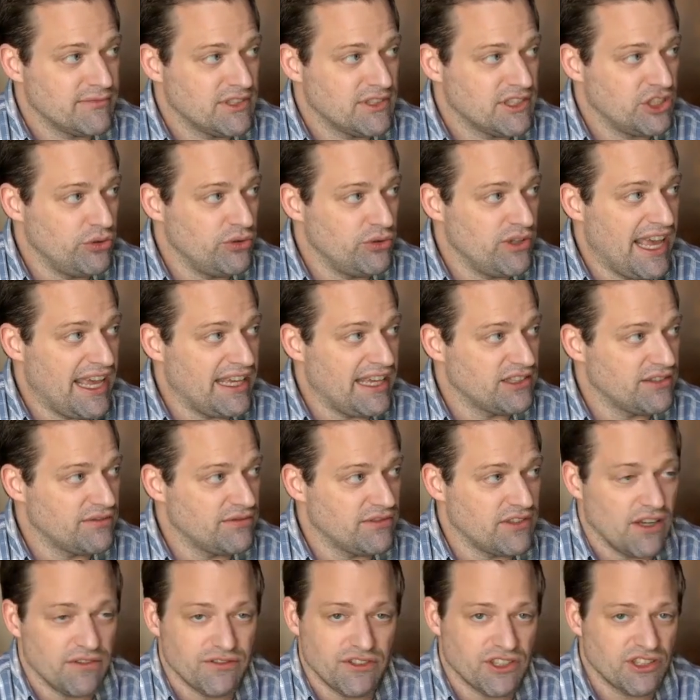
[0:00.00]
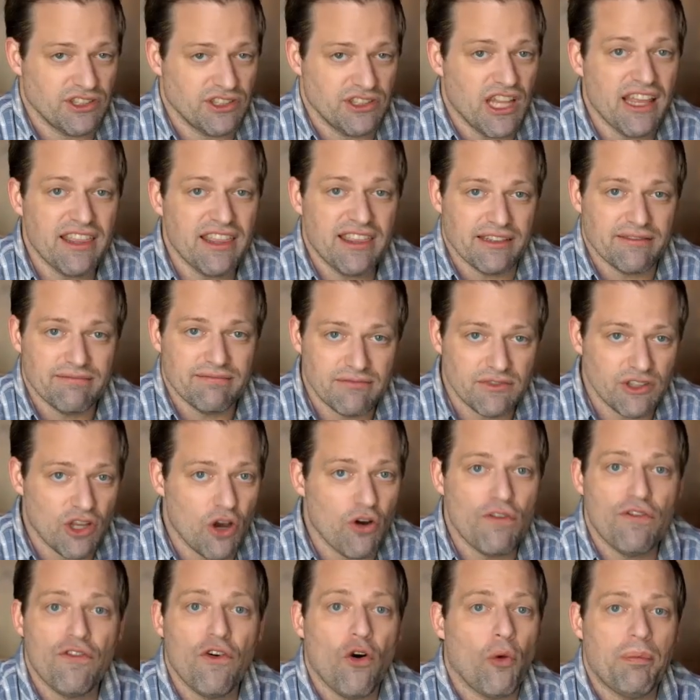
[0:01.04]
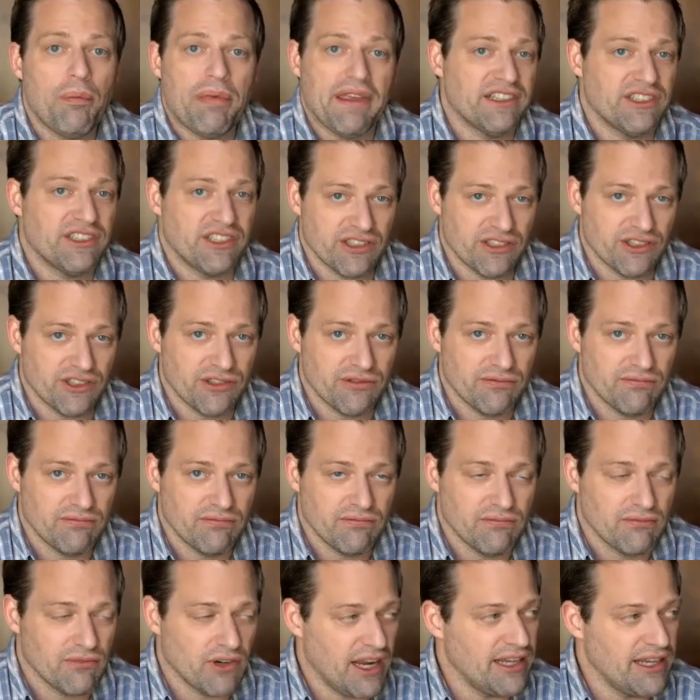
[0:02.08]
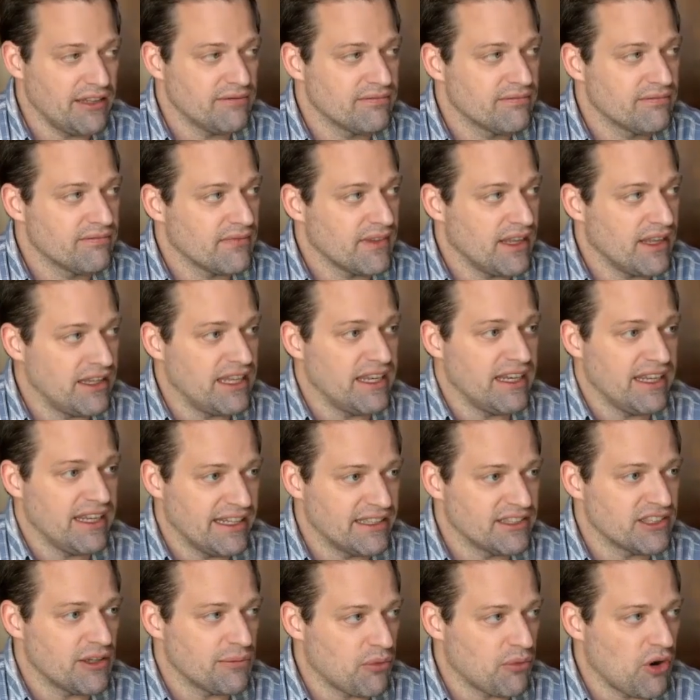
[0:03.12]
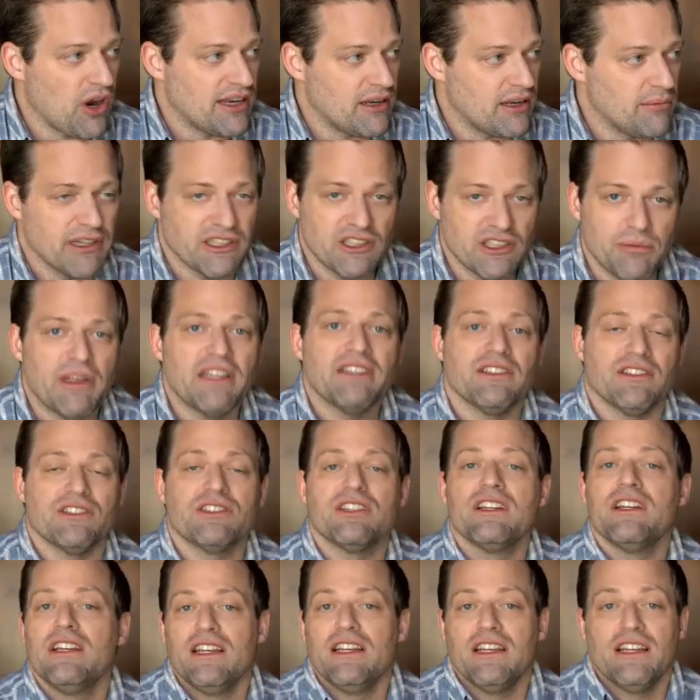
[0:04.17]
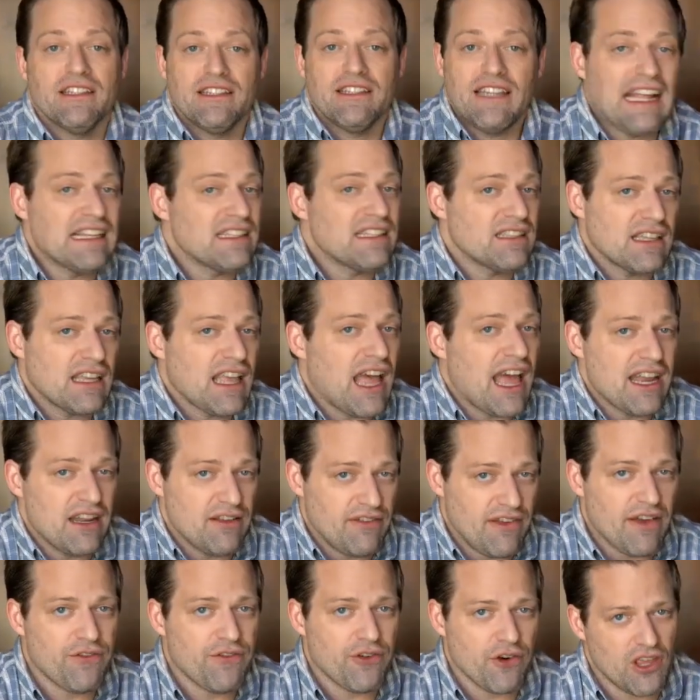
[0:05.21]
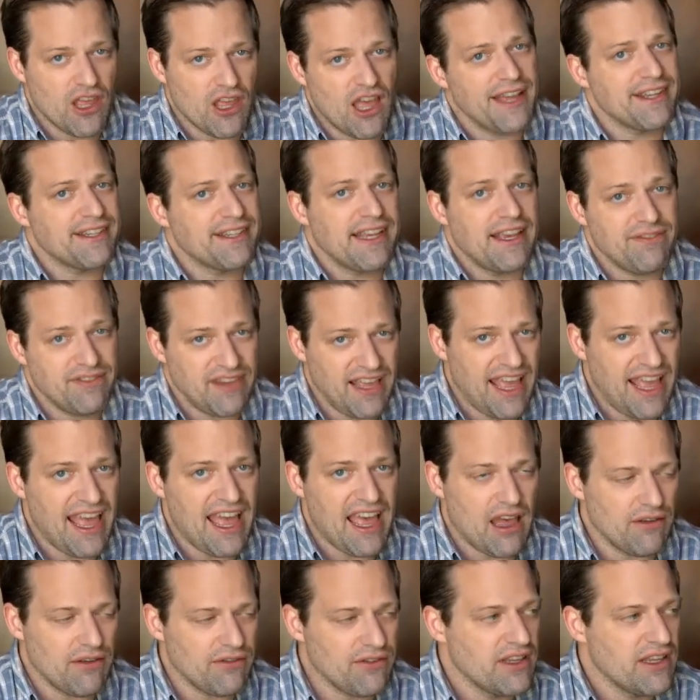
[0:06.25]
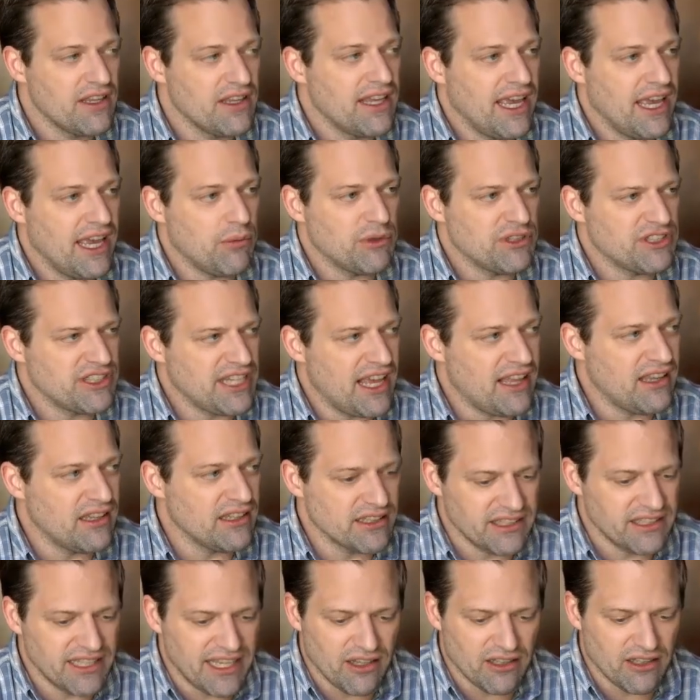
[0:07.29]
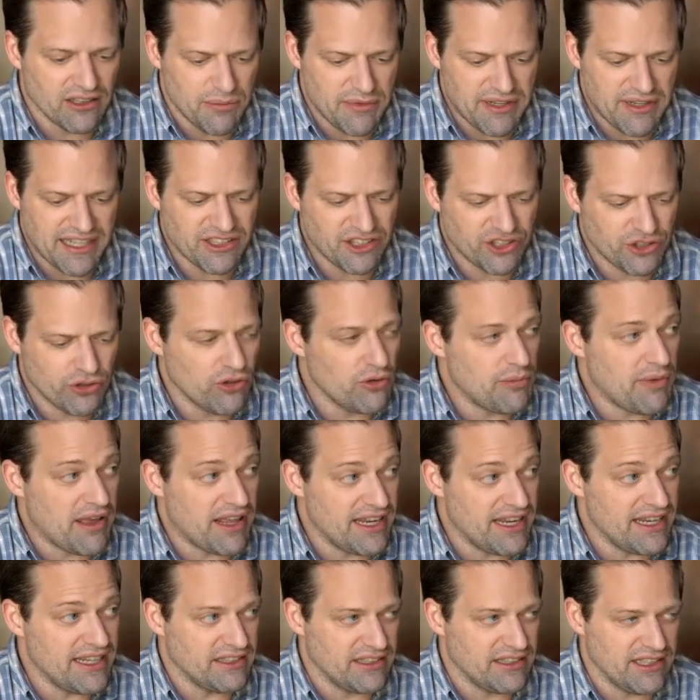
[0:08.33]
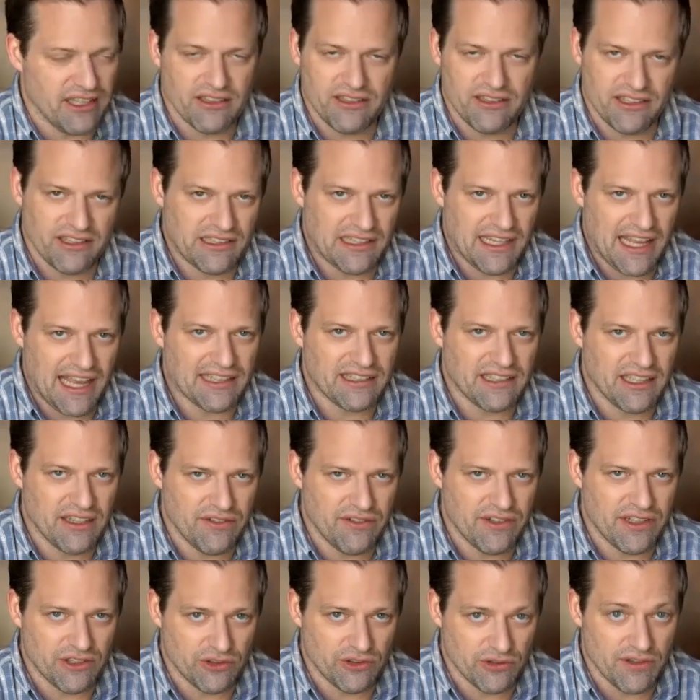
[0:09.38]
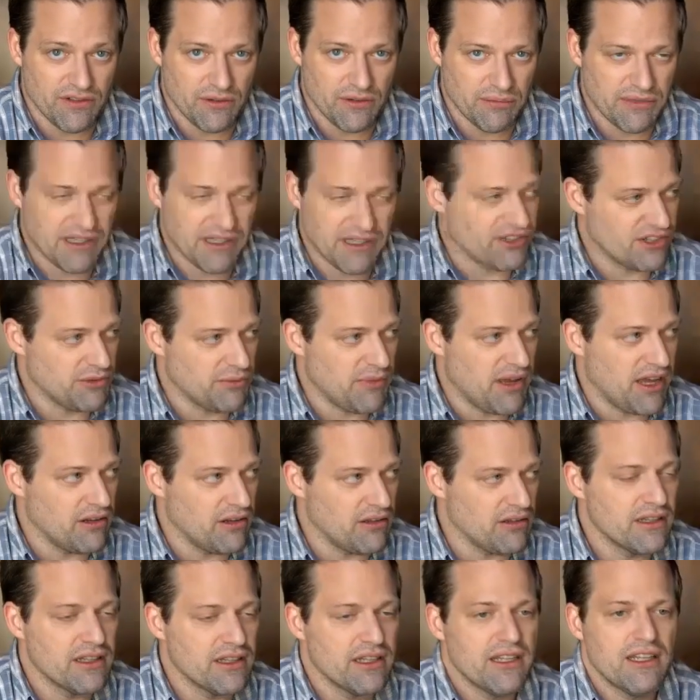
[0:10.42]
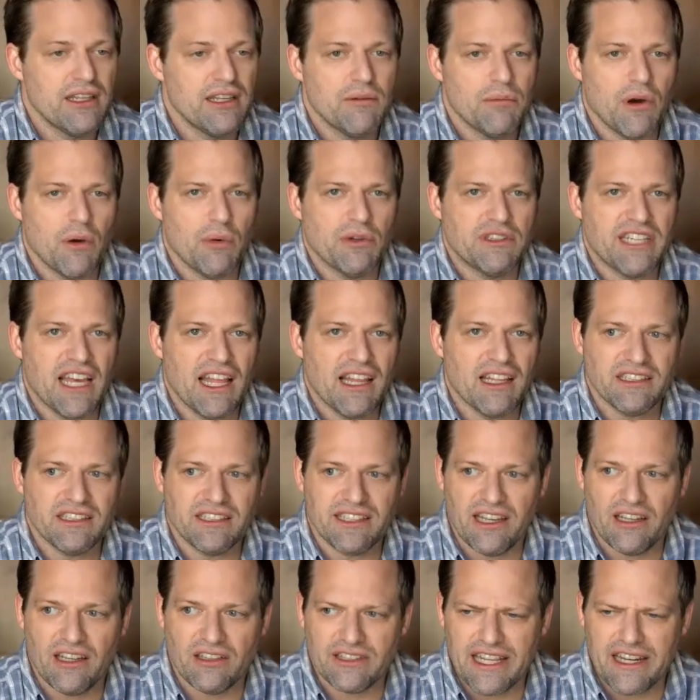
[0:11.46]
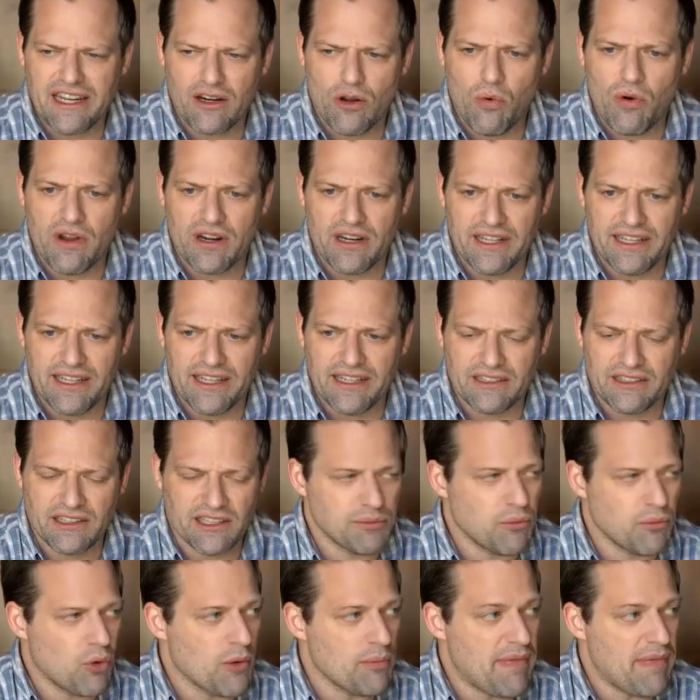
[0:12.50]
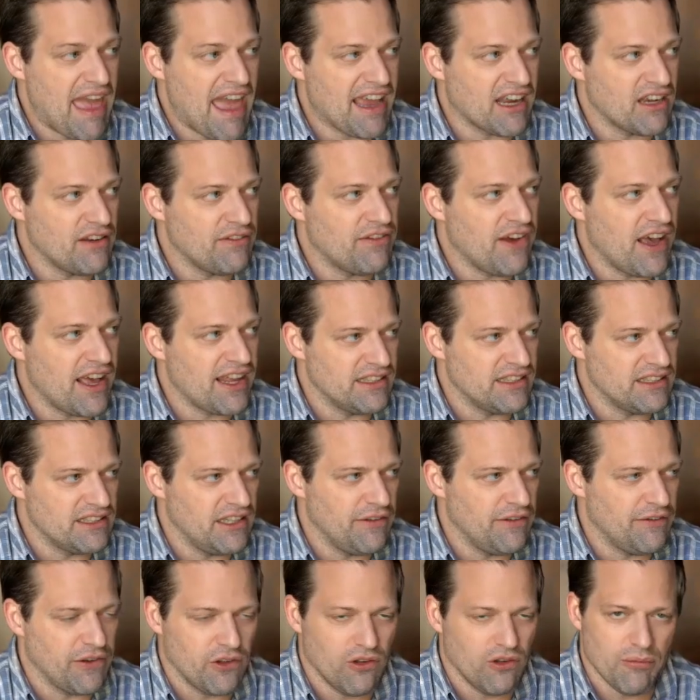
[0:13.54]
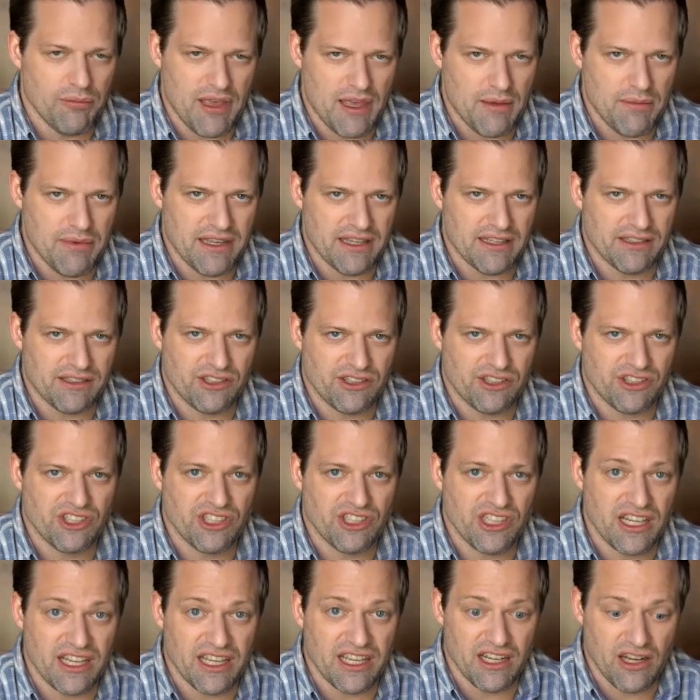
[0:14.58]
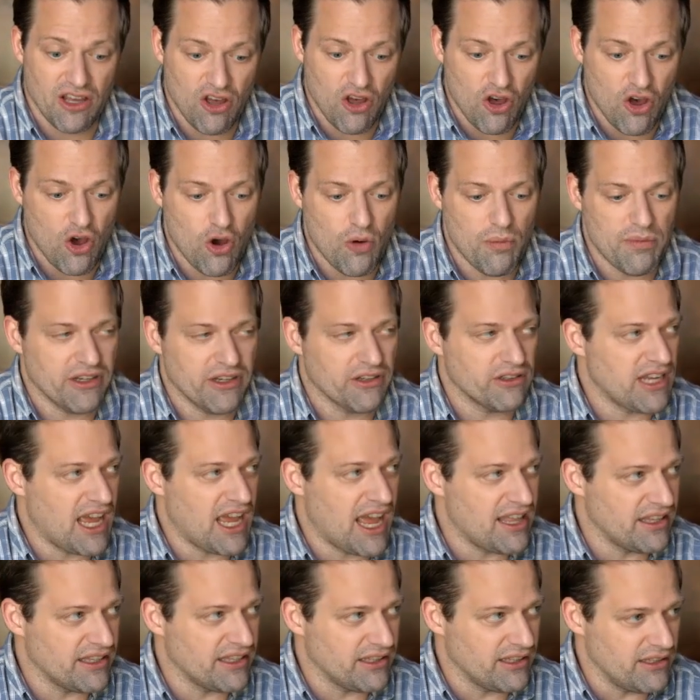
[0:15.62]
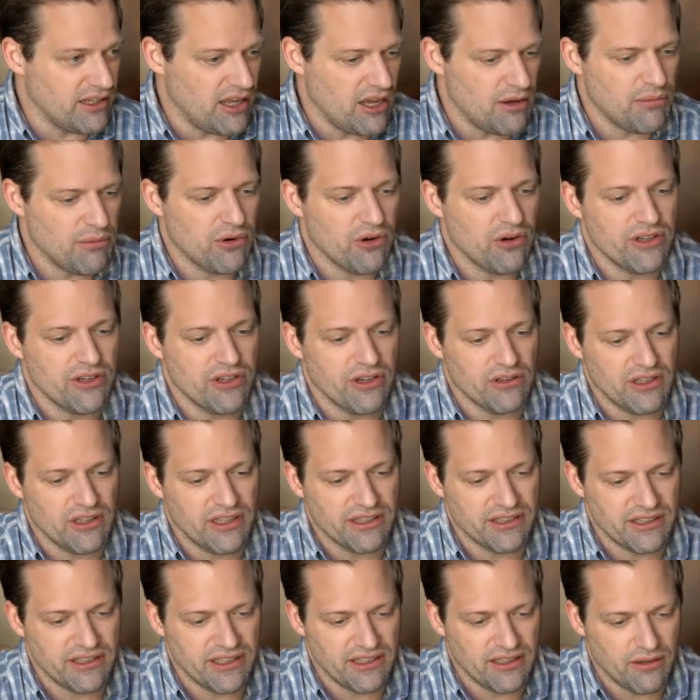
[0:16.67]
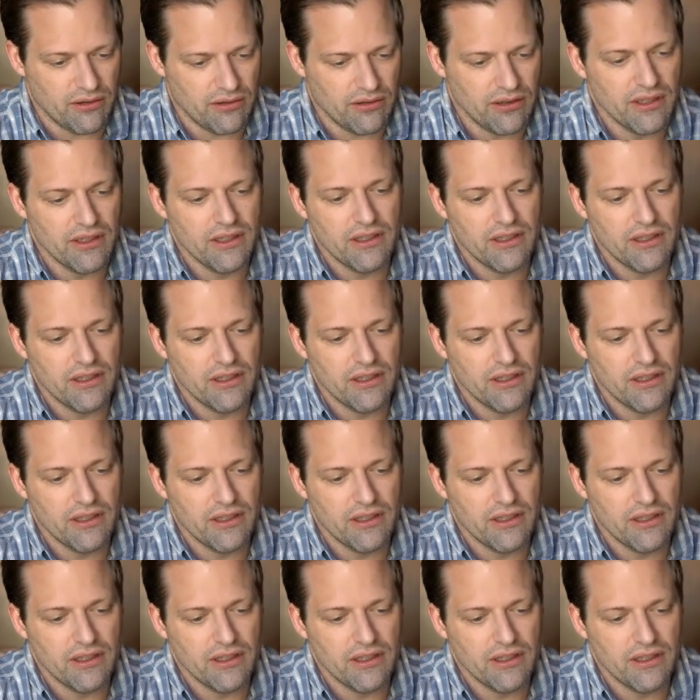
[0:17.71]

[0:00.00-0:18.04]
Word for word: Two days of, of just nothing, no full pitches, right? And then ends up writing a bunch of business. That's the kind of effort you guys have to have. And with telesales, I mean that's true about any sales. It's an activity driven business model. But with telesales, I don't know what it is. It's more magnified and difficult. Maybe it's just sitting at home and you're dialing the number and you're listening to